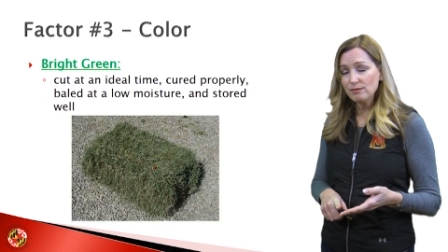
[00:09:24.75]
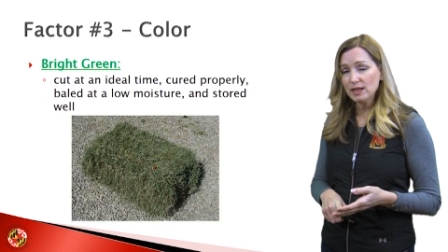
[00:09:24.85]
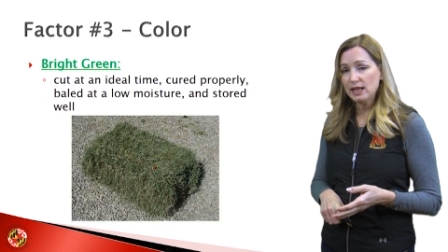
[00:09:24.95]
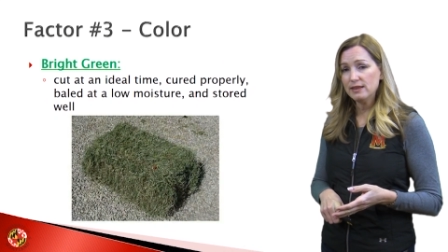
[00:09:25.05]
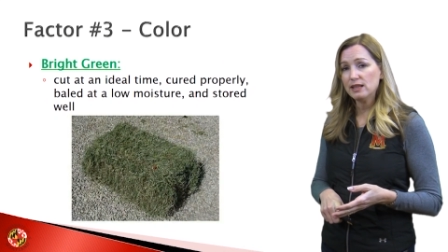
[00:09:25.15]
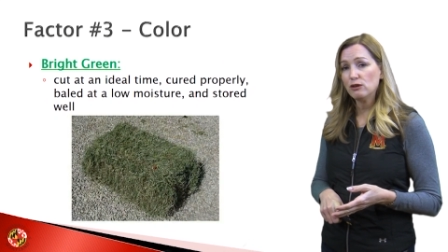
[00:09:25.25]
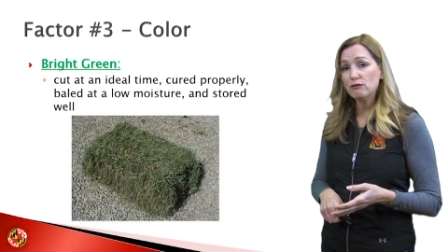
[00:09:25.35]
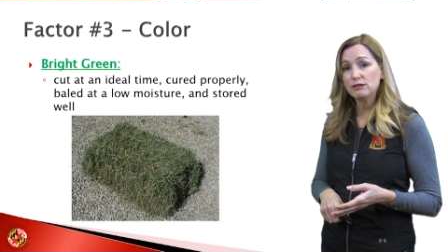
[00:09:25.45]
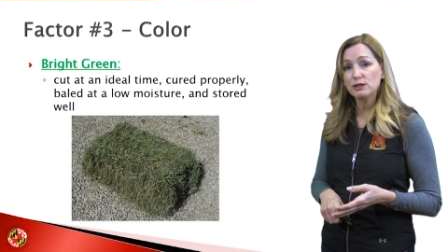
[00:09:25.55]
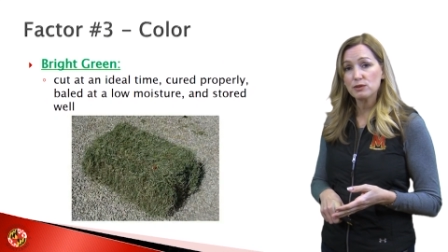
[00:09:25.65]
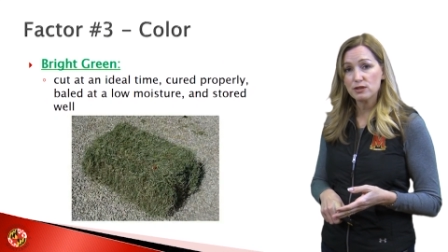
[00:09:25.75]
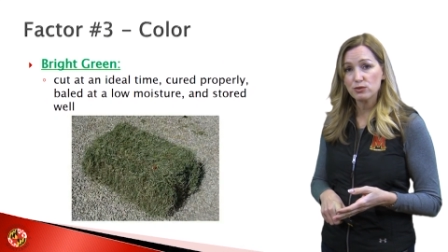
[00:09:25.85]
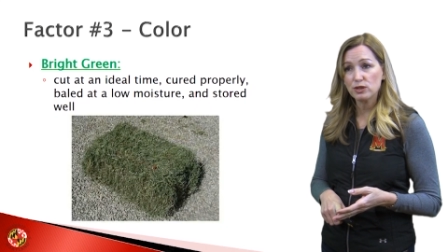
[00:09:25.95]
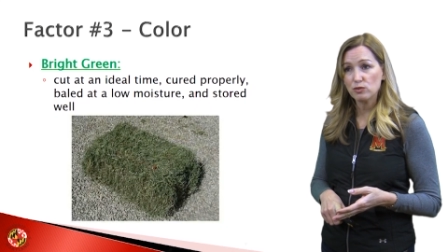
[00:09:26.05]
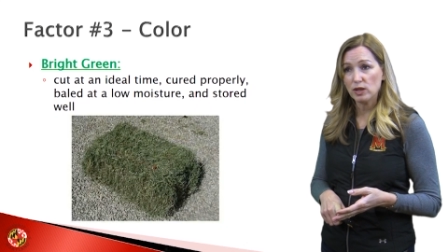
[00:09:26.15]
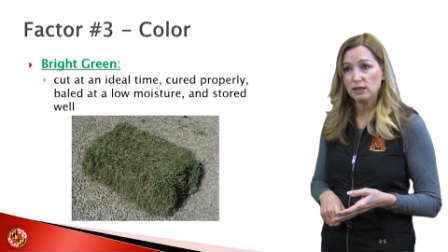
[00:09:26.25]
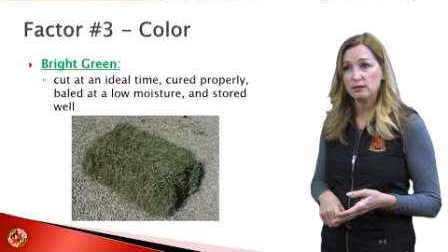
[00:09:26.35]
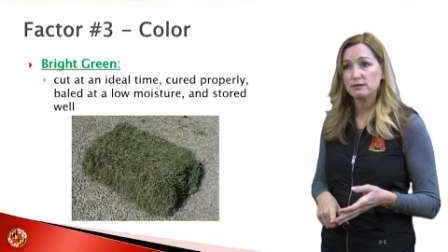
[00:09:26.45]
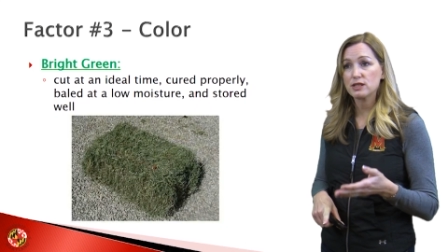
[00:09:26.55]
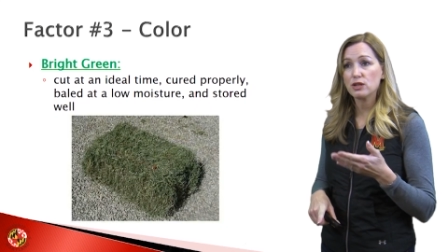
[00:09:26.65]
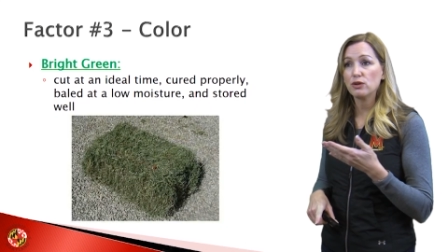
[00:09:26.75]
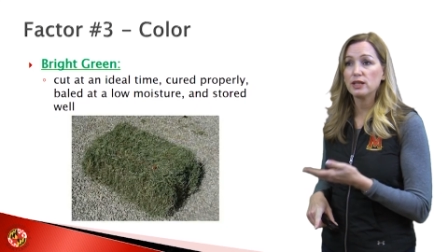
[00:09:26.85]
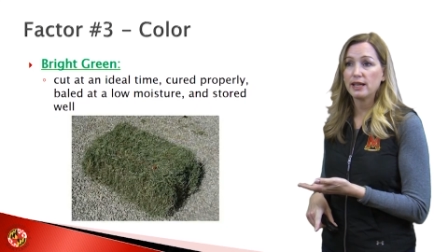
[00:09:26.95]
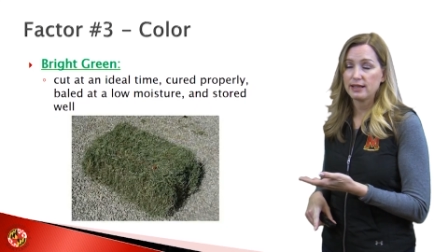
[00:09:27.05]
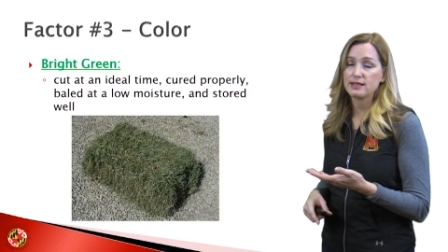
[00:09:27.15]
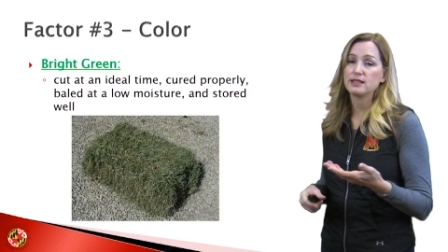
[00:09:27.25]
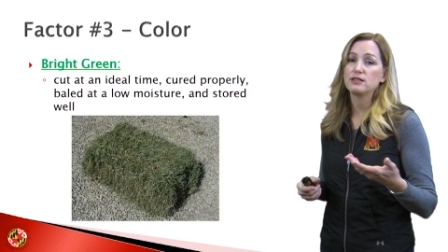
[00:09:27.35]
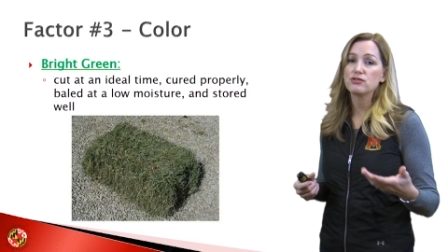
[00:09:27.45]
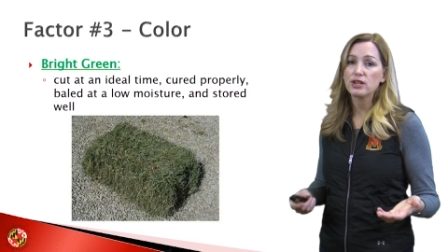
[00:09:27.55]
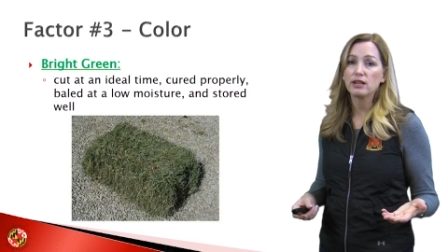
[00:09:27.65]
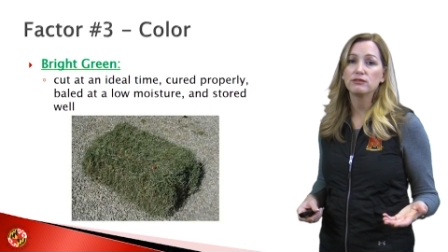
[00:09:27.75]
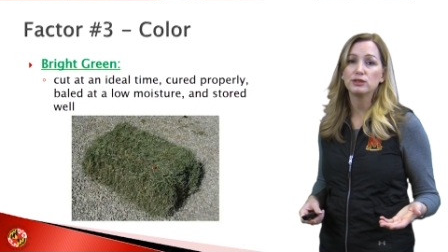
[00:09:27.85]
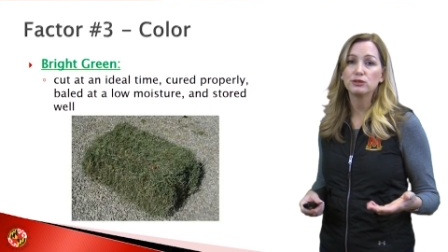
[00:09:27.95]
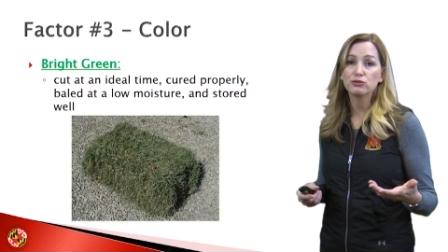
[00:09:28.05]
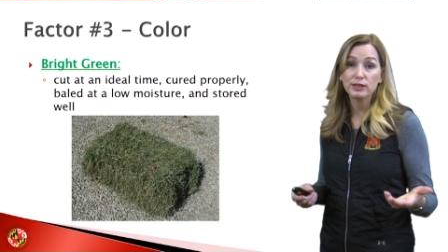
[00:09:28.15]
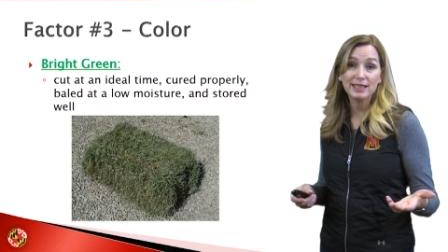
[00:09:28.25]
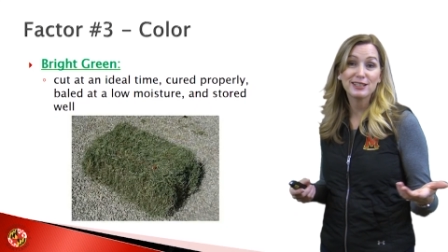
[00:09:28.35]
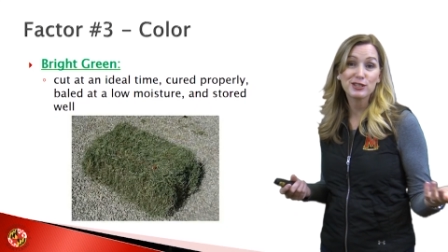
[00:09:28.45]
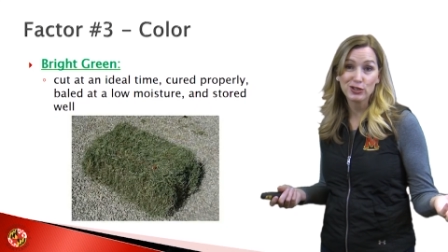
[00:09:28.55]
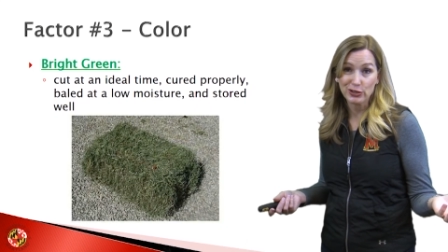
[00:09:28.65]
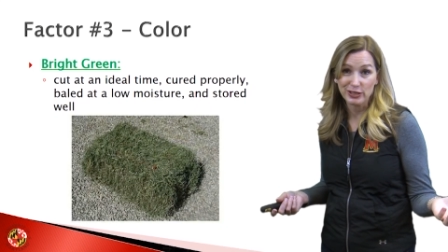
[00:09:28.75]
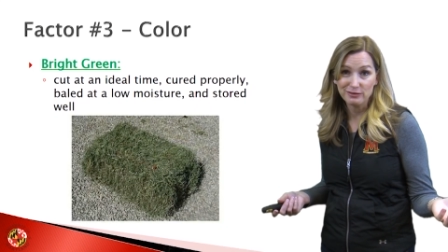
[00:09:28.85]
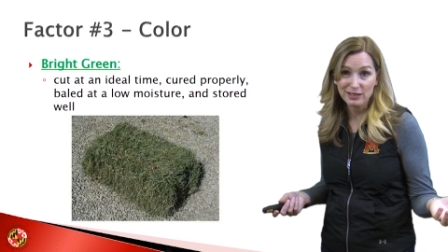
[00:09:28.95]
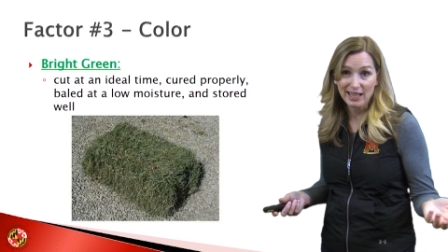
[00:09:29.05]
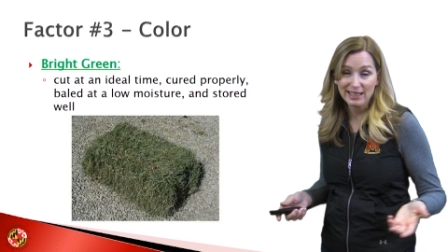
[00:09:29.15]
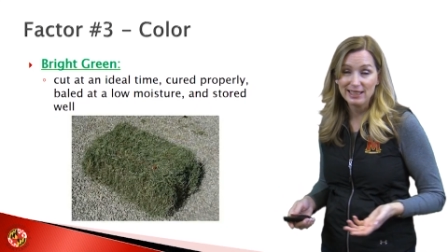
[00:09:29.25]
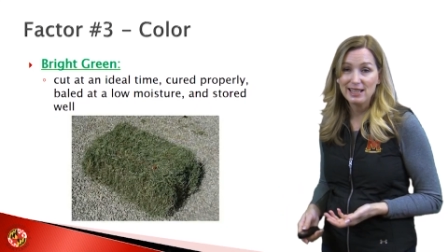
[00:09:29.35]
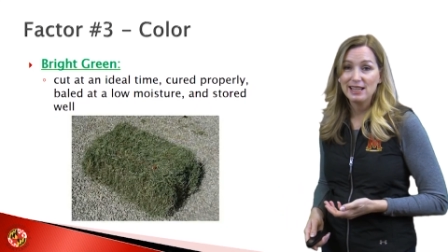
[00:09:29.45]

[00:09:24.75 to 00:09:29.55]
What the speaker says: And then hopefully it was stored well. So yes, in general, green is good, right?